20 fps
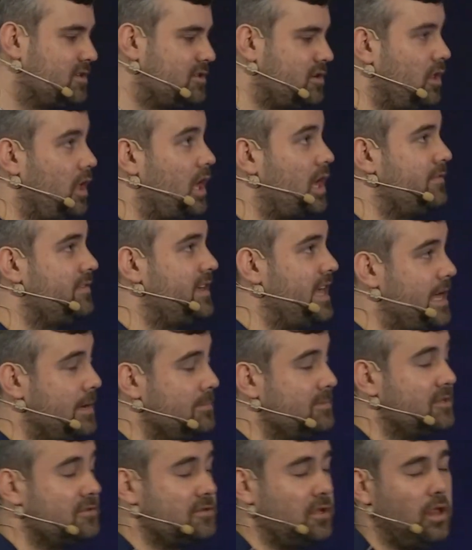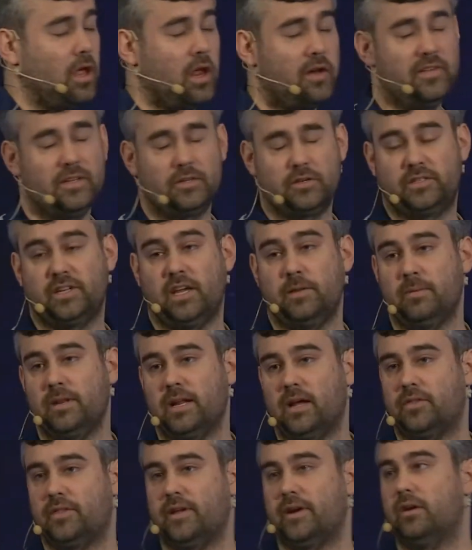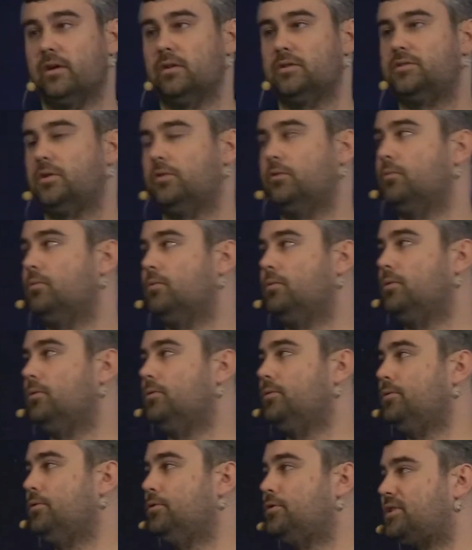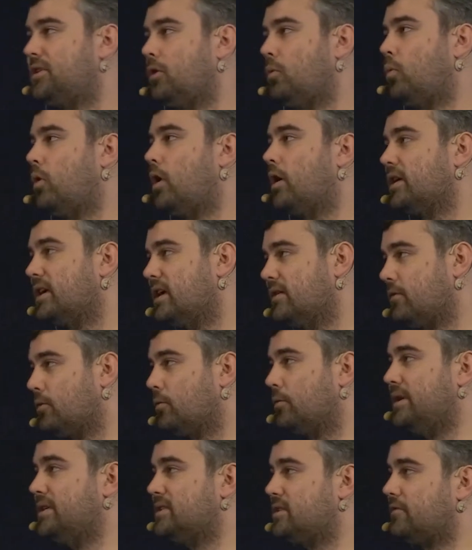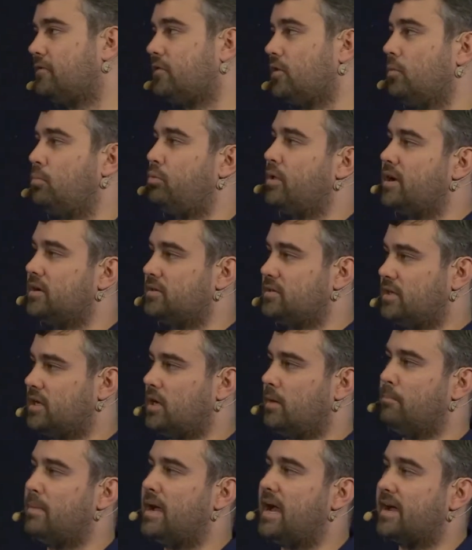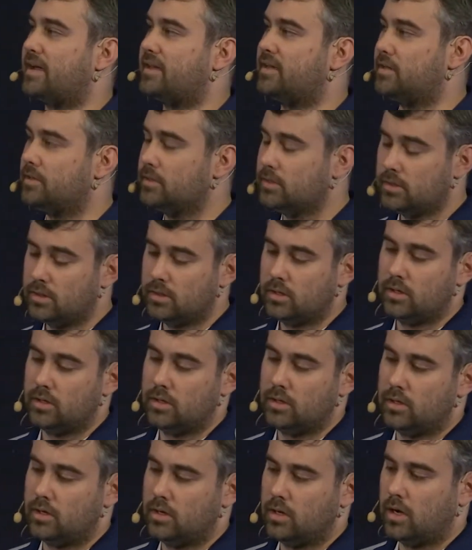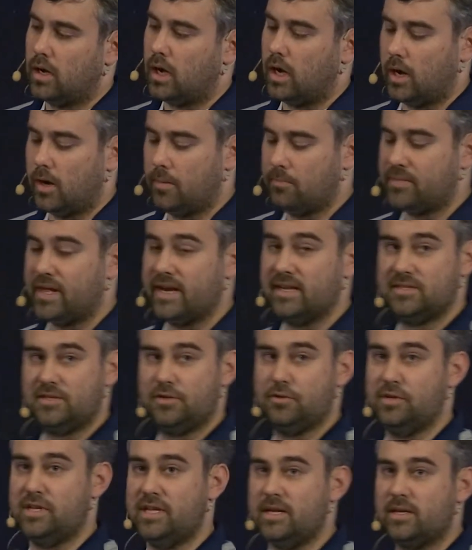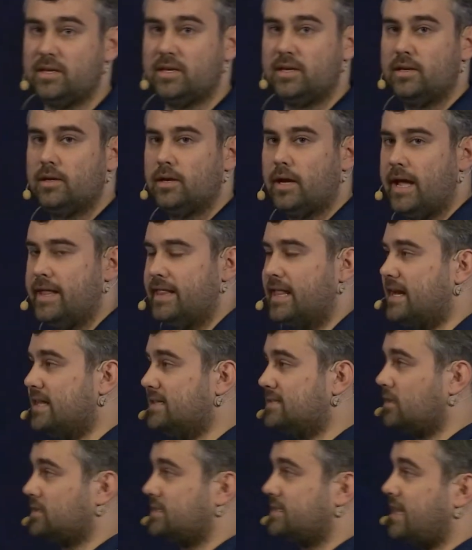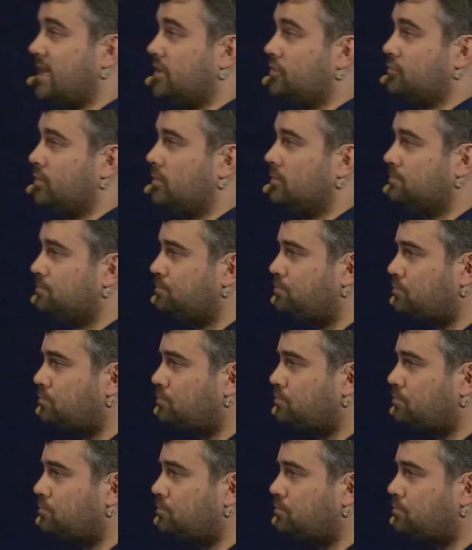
there's a lot of games, there's a lot of entertainment out there, so you still want to give a reason for the player to come back that is unique and that is on schedule.